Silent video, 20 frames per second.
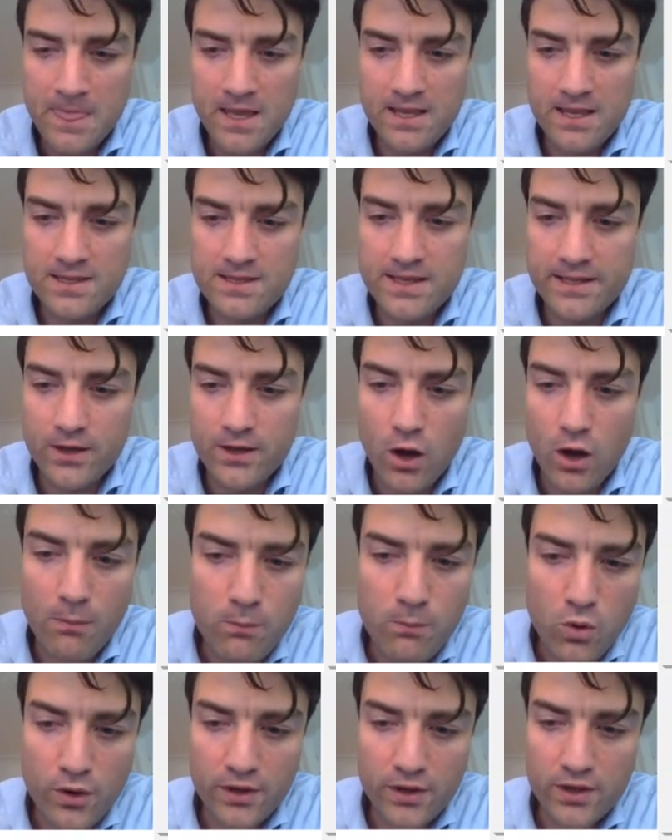is that
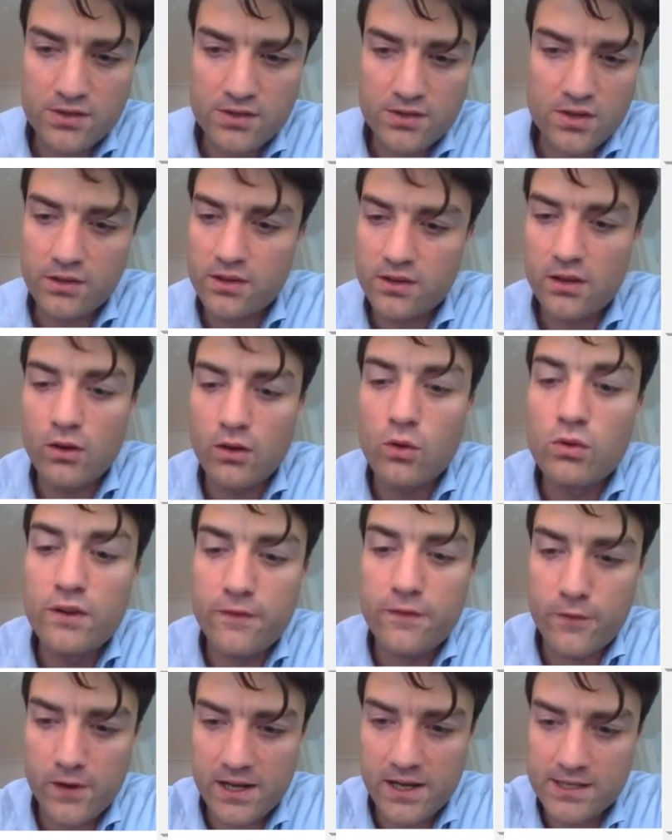Upwork is not the only
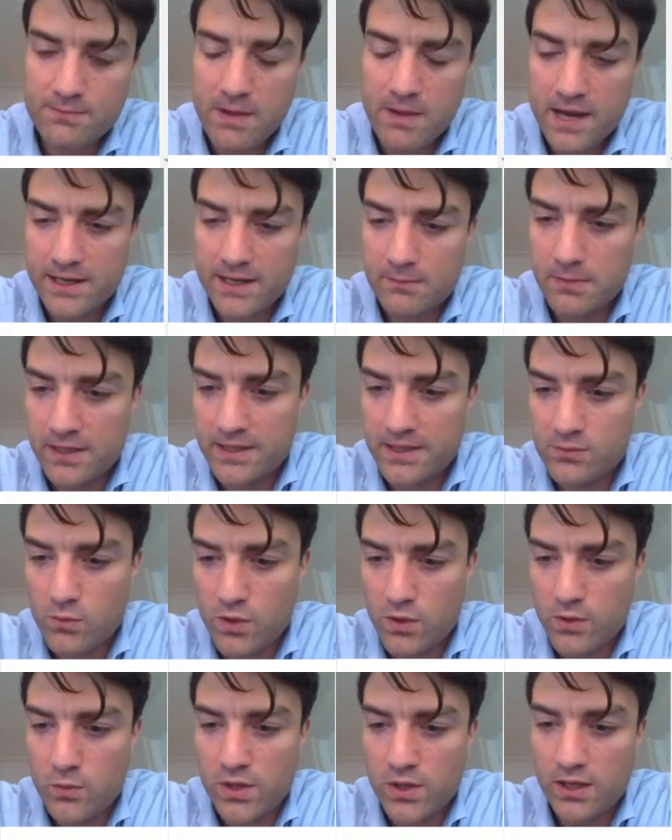freelance marketplace
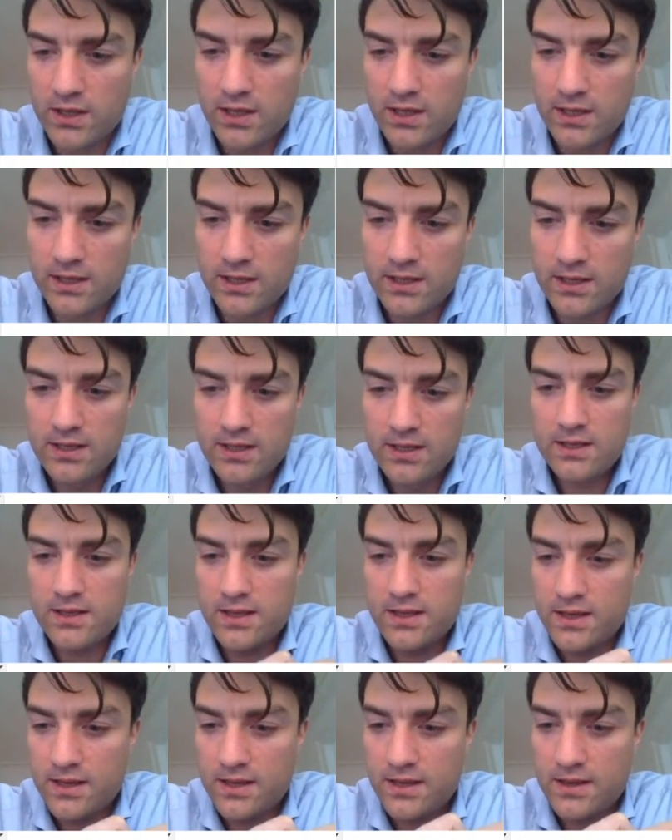where we can
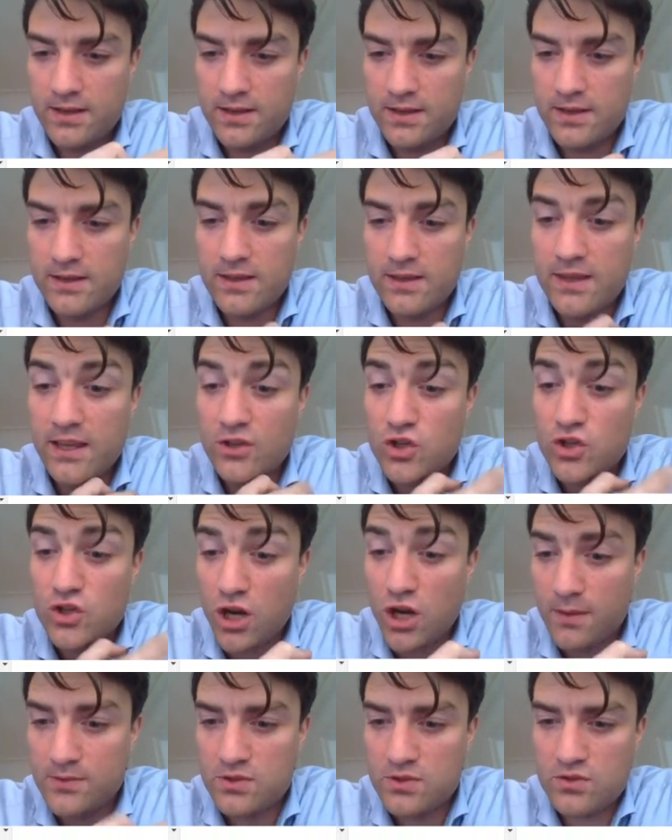get
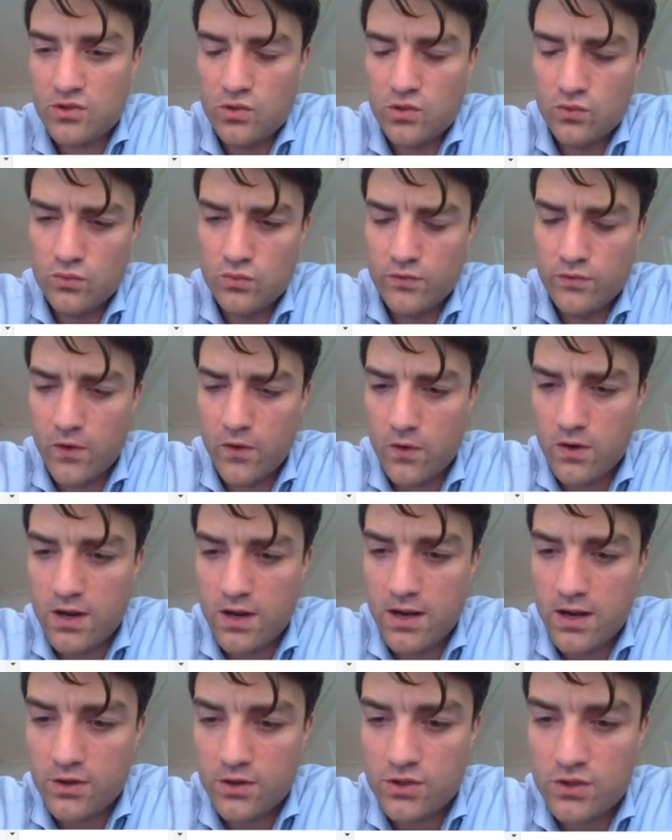jobs for
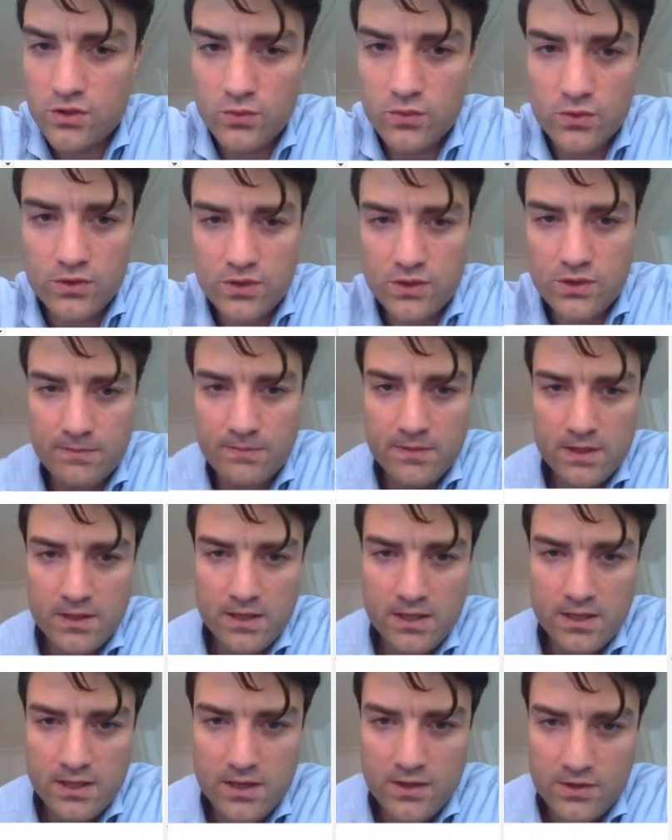our students.
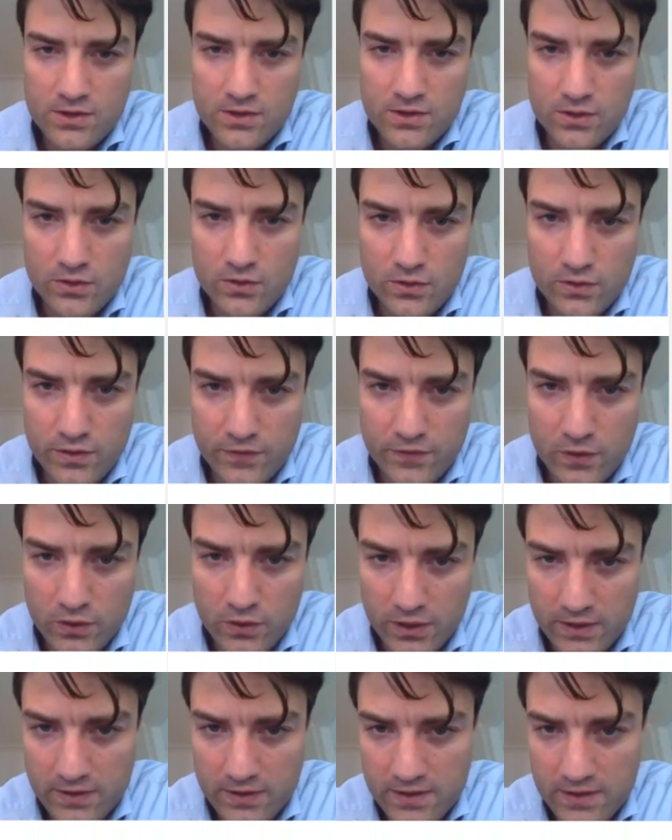So if you
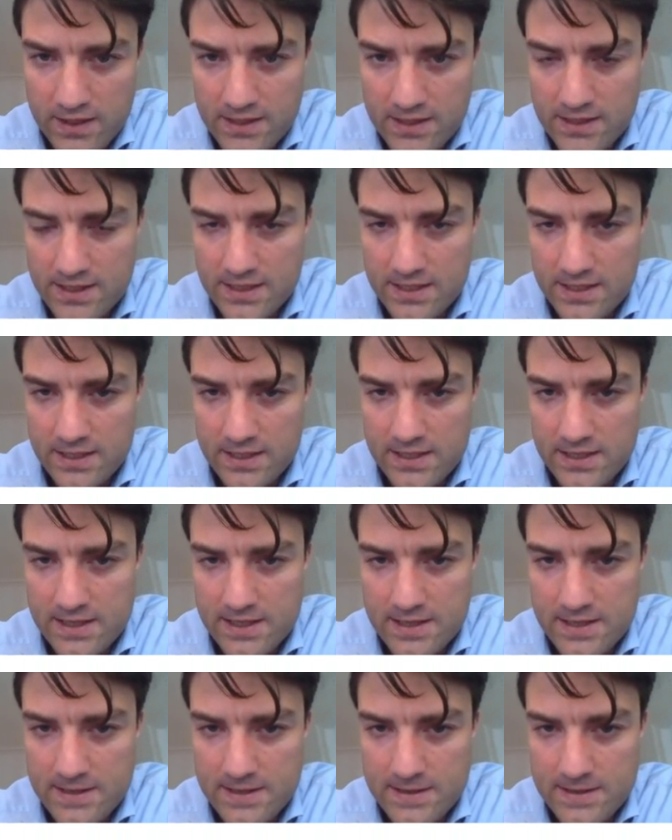look at this
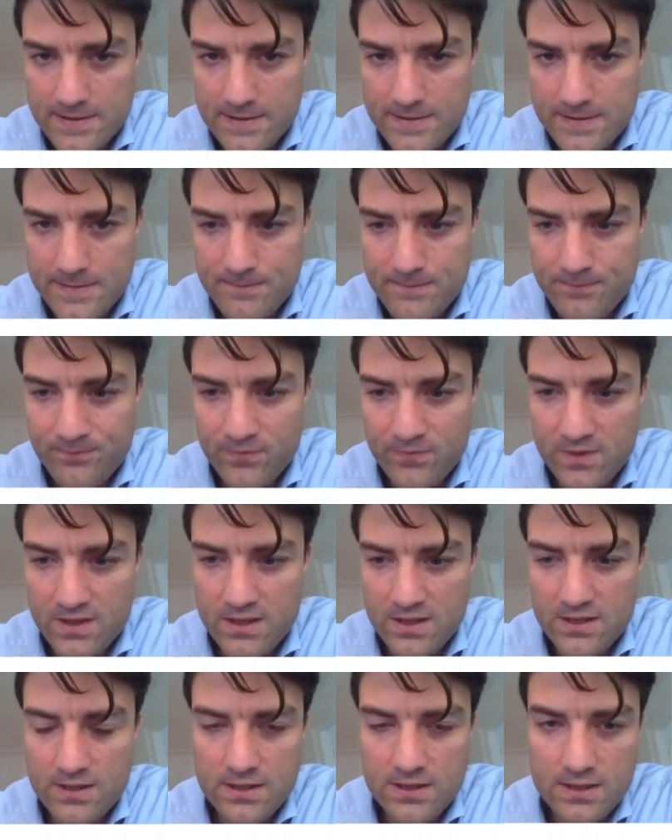
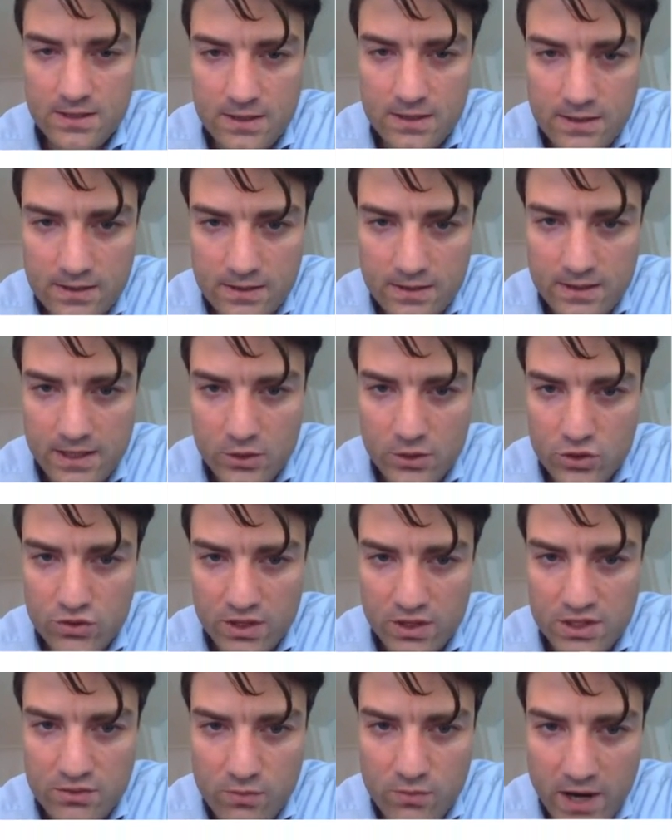this
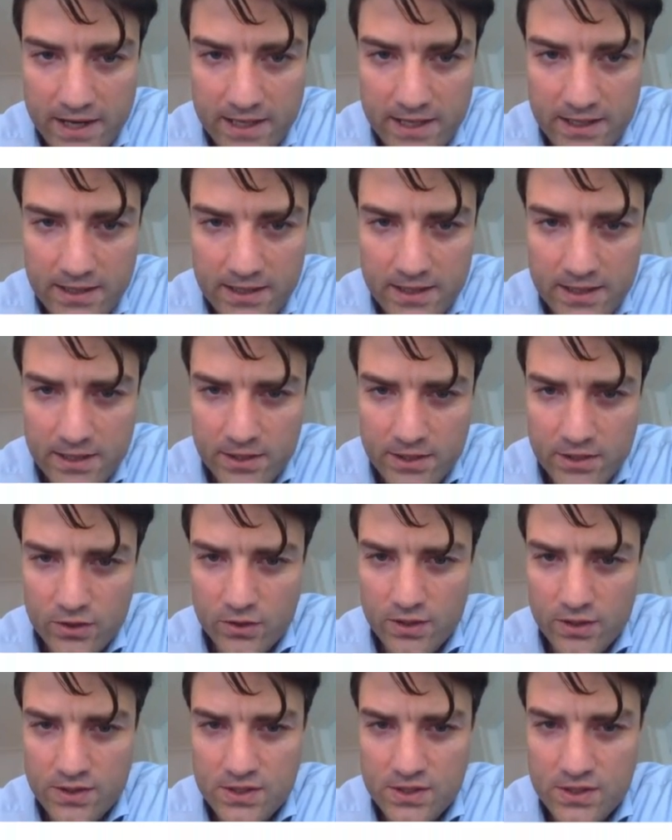illustration right here,
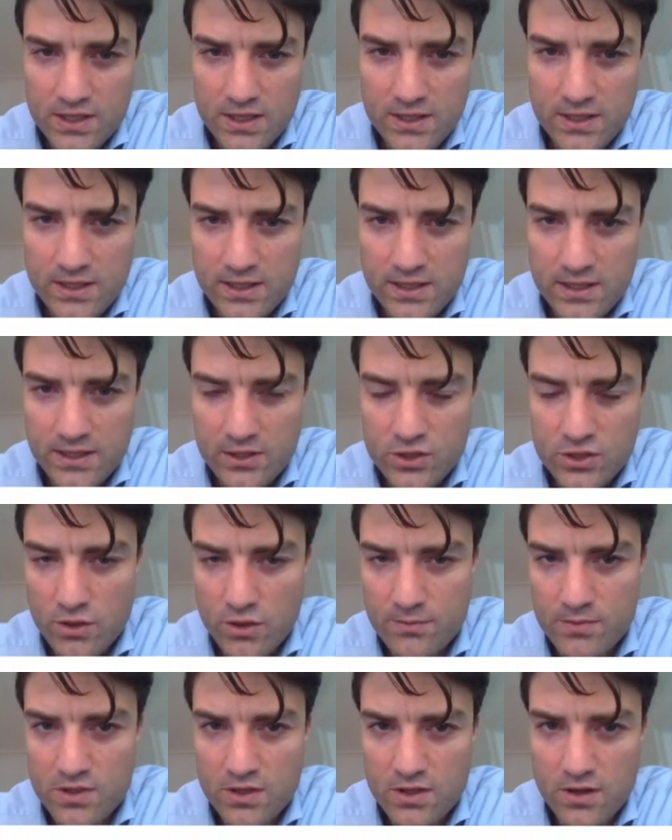you can see that in
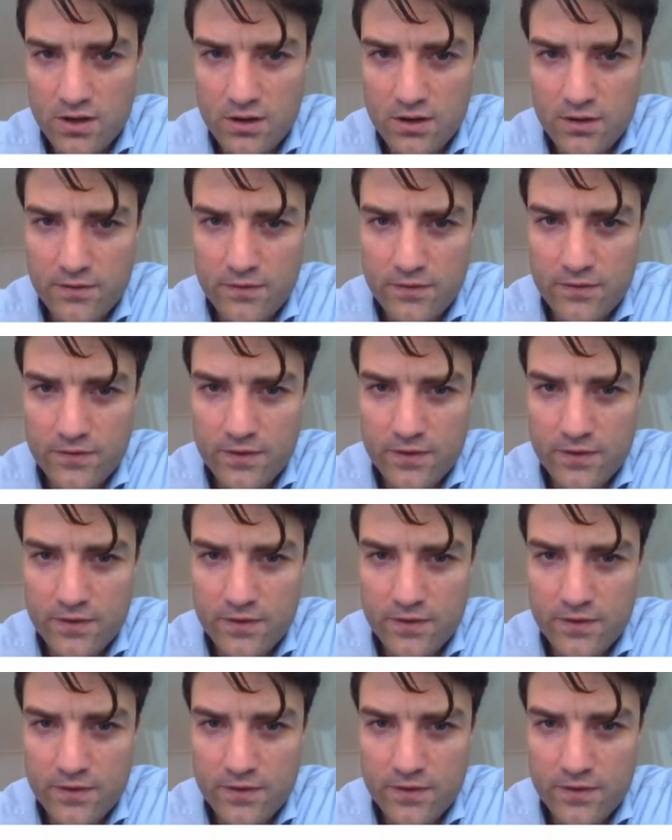terms of